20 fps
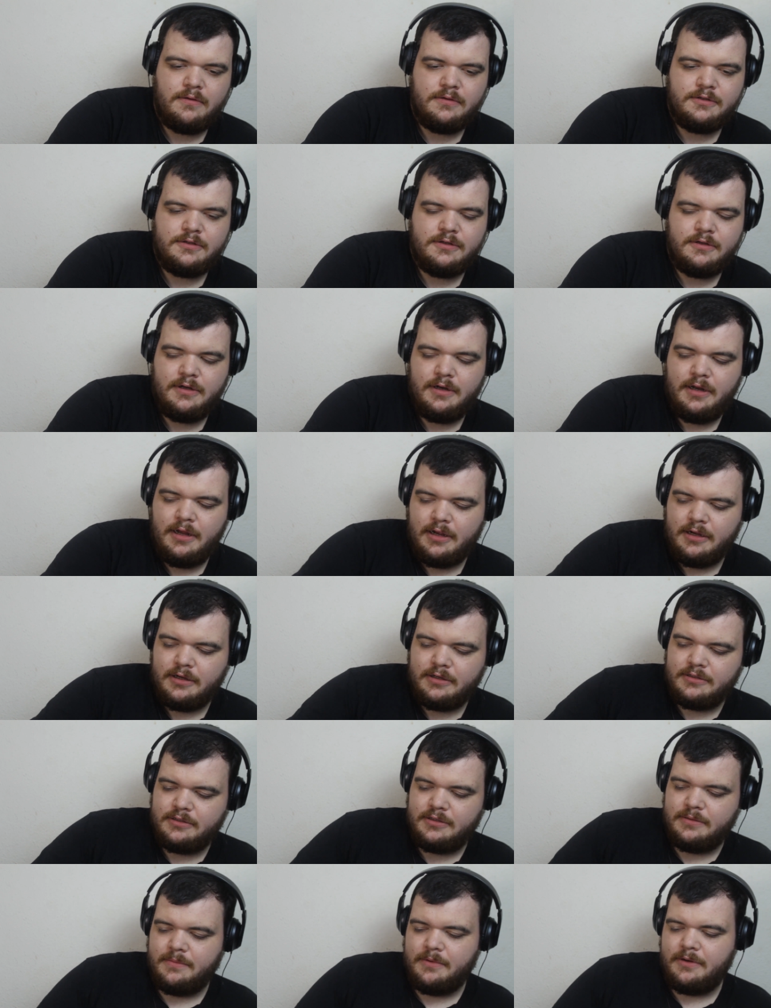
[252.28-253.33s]
So
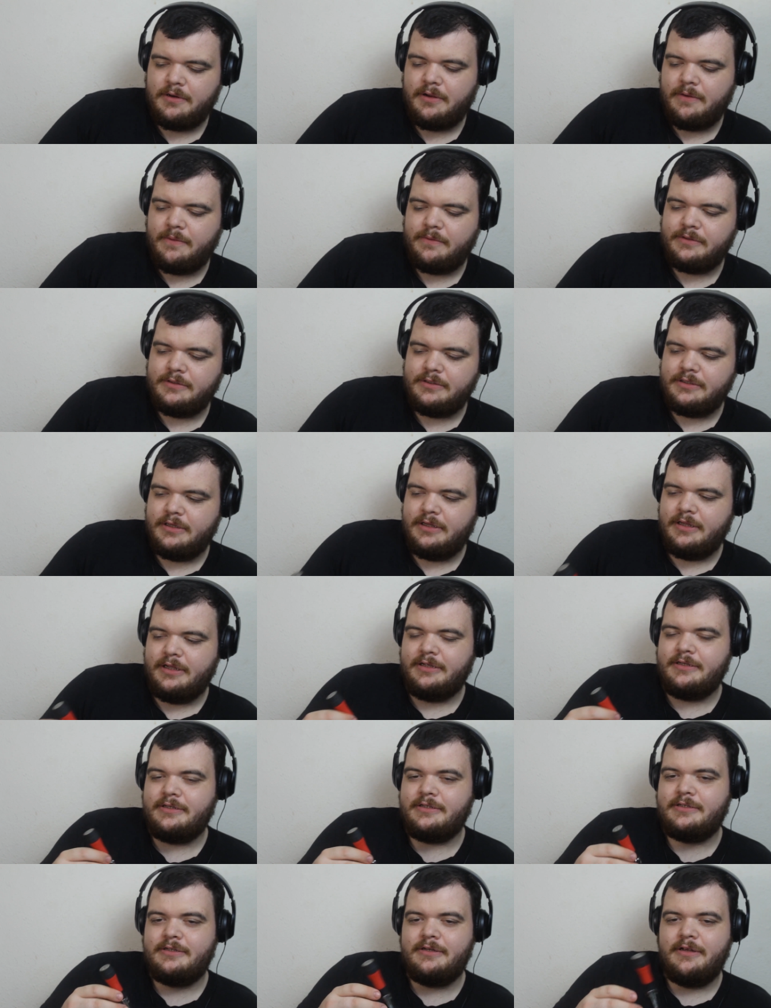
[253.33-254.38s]
next I'm going to go on to
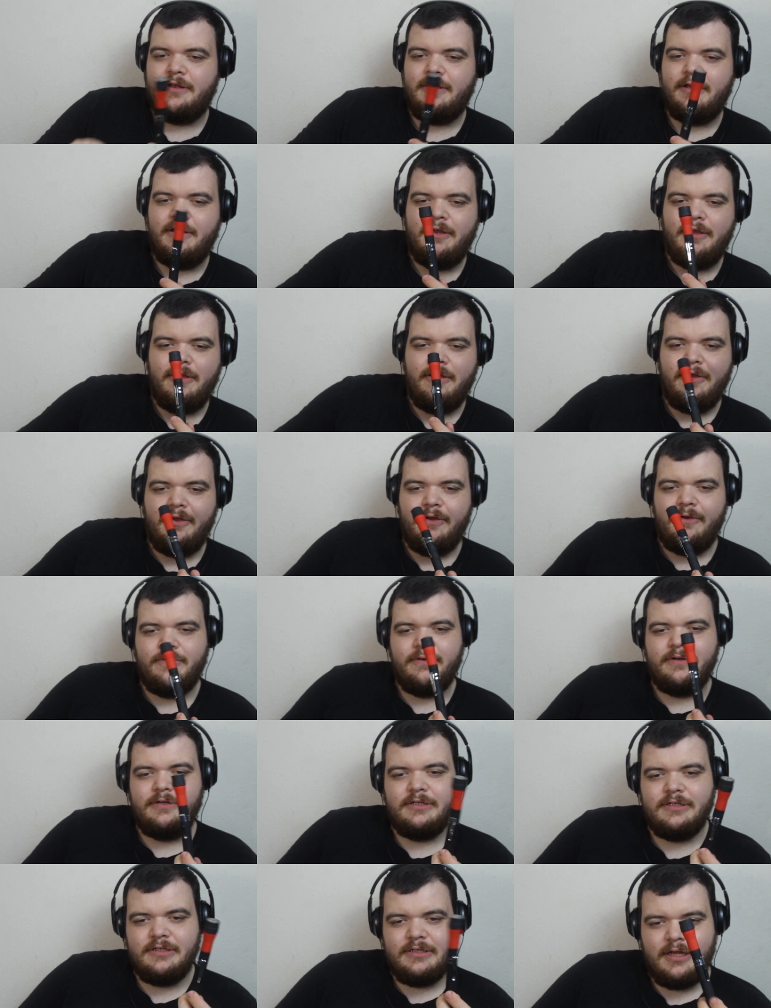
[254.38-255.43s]
this,
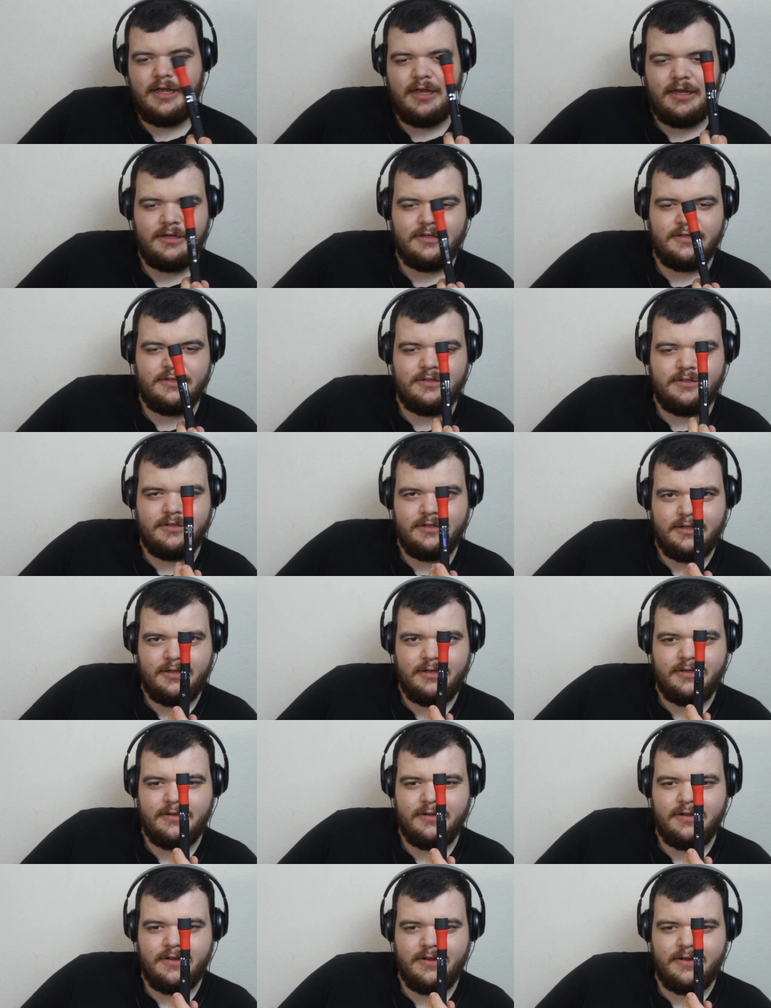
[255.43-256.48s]
which is actually,
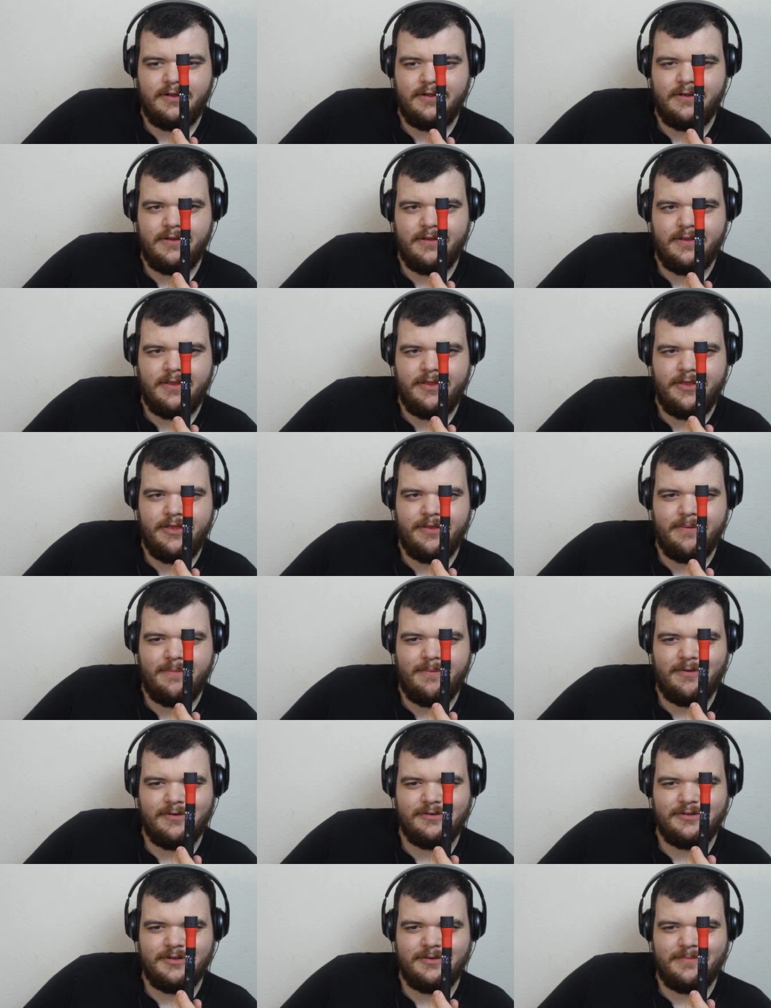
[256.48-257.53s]
the
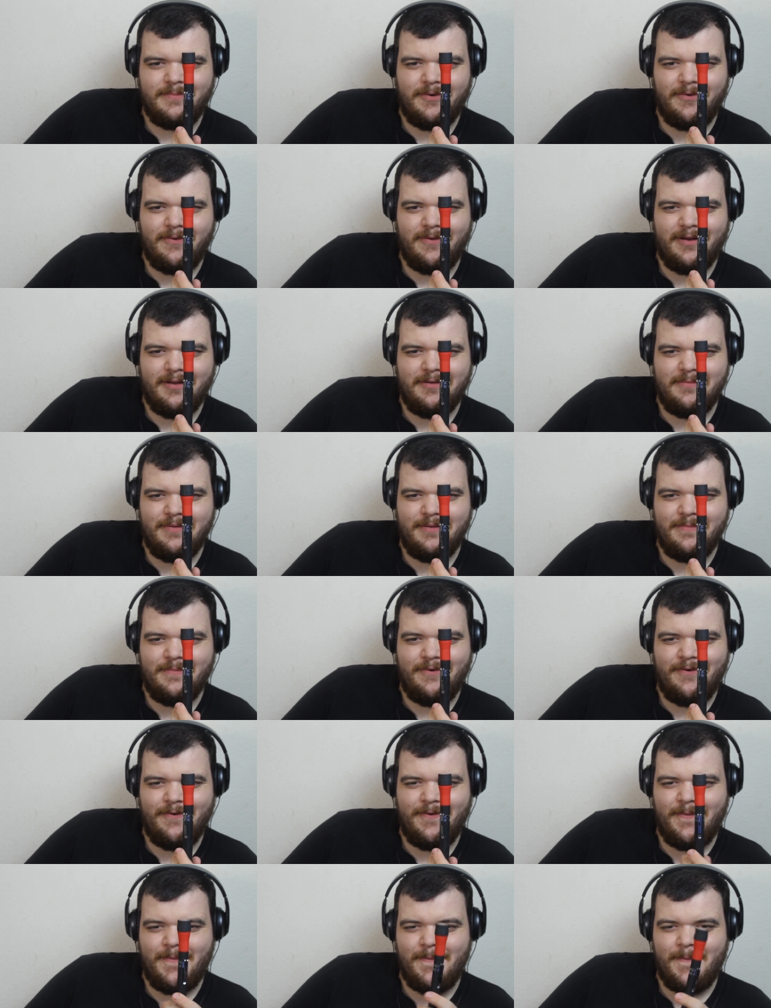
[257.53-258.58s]
box just broke a little bit
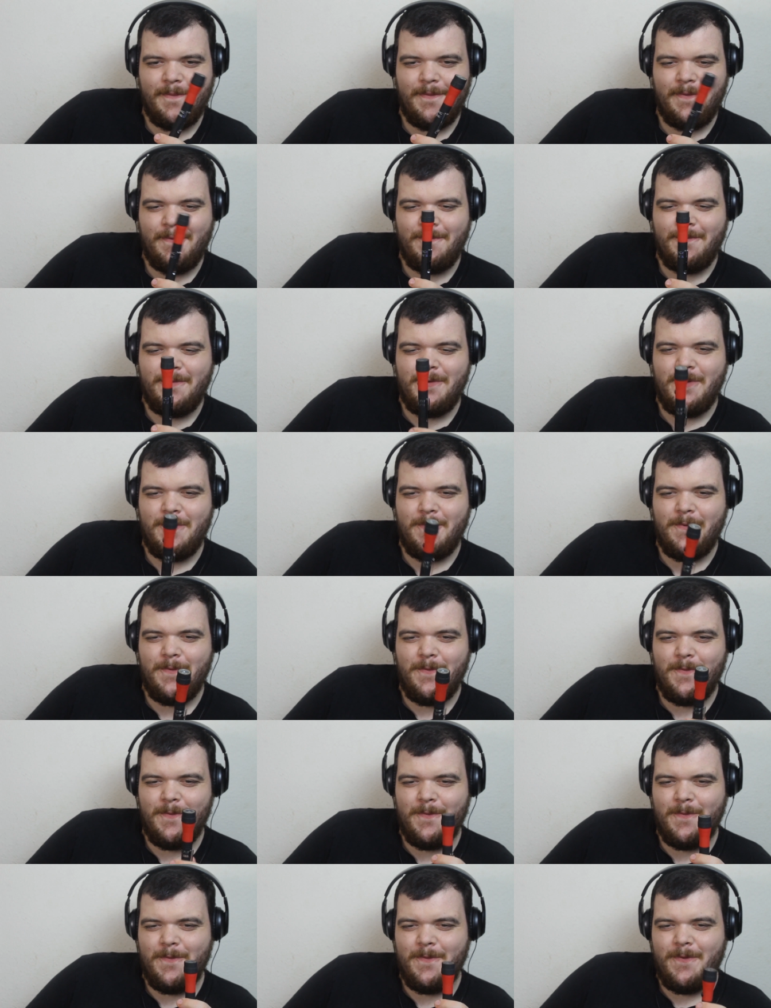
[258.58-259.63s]
more. Oh no,
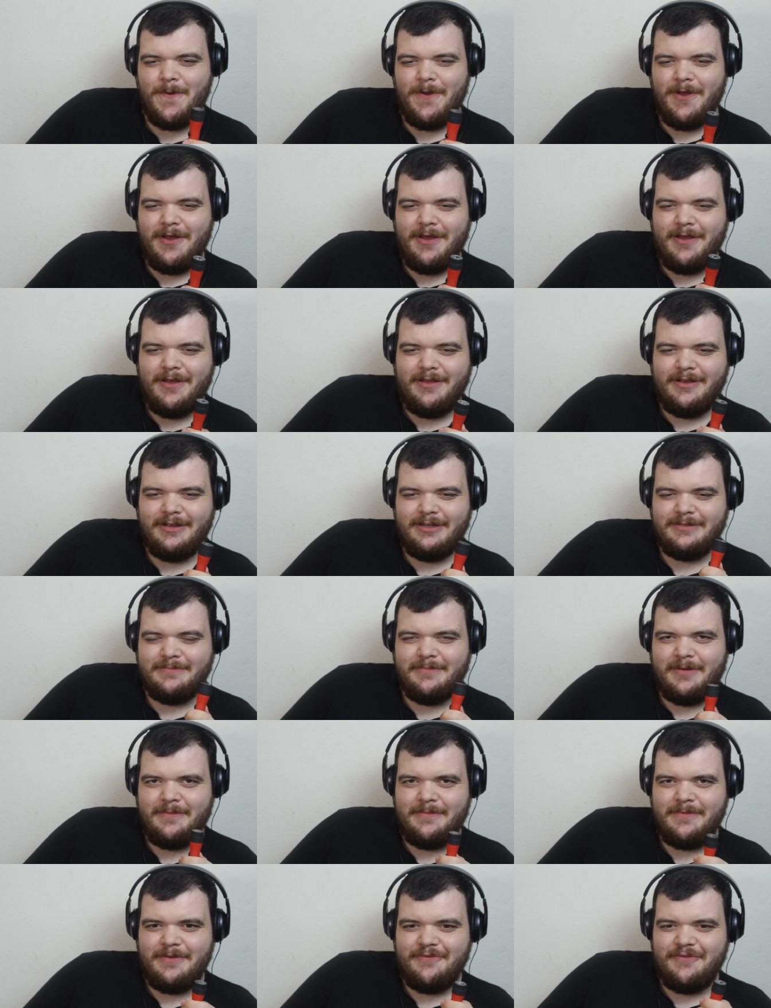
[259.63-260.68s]
this
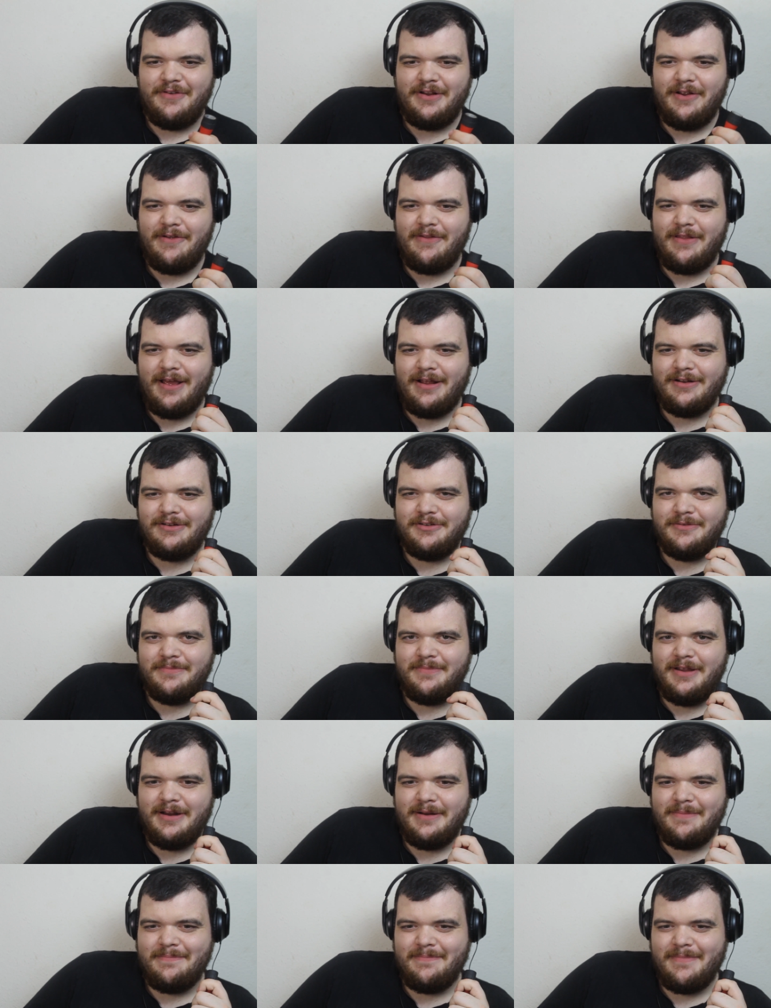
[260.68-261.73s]
might be a video that ended up
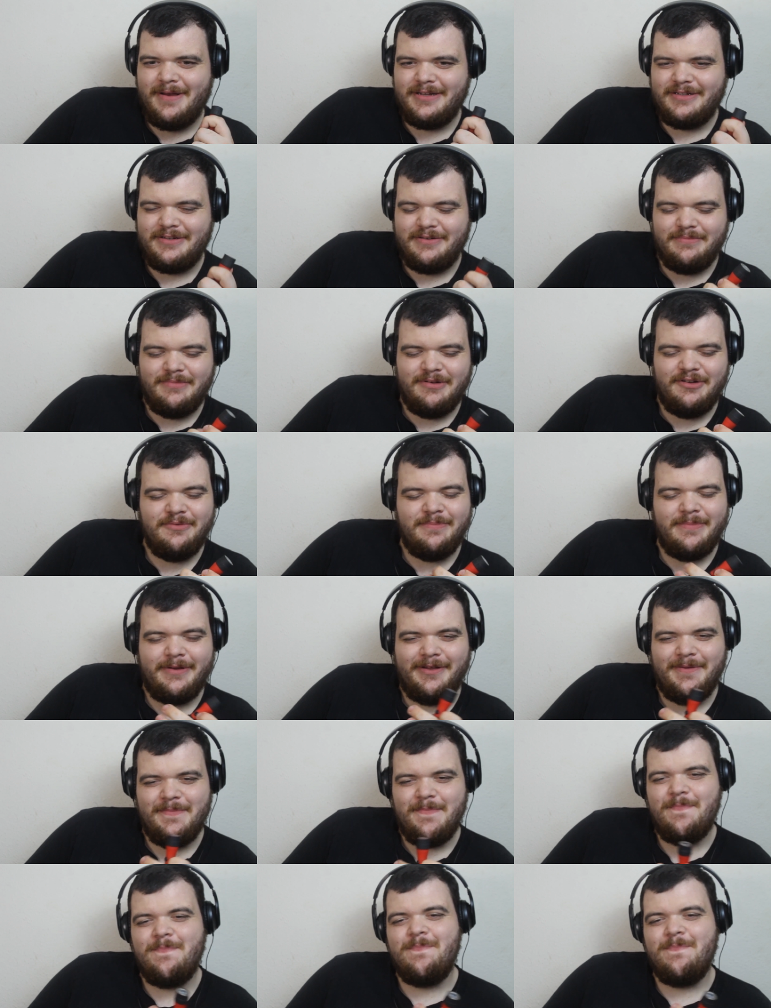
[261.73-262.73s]
being a massive blooper.